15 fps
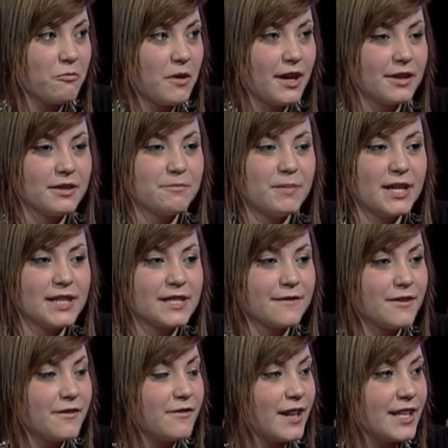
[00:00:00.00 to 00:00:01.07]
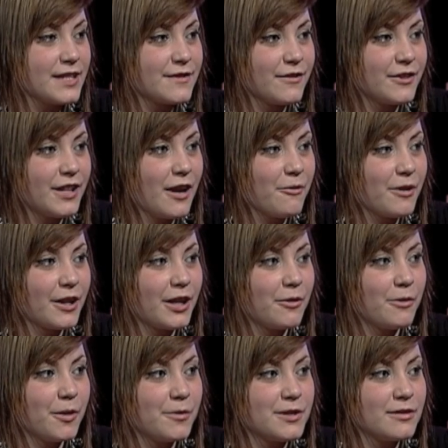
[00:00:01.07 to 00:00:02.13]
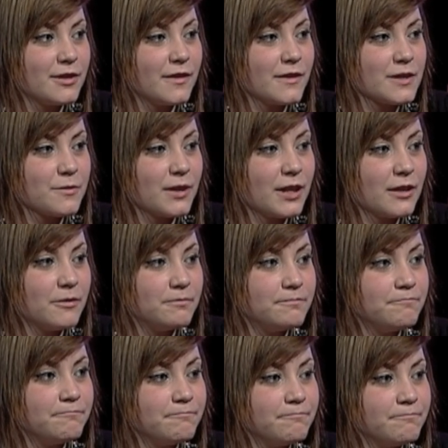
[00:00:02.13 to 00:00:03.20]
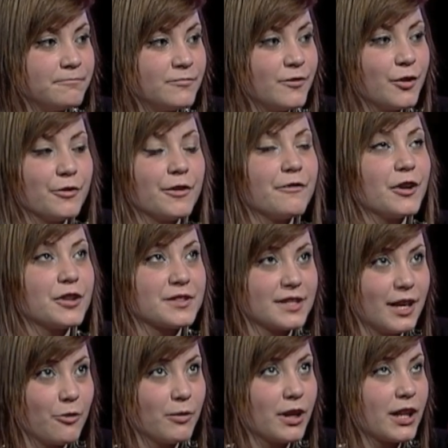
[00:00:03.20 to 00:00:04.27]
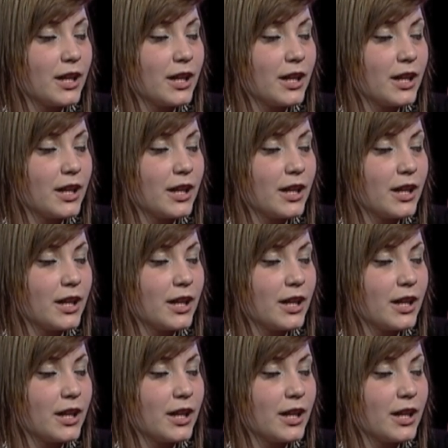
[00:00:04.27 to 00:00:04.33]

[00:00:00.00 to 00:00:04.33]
one piece of advice for networking, what would you leave us with? For reverse networking.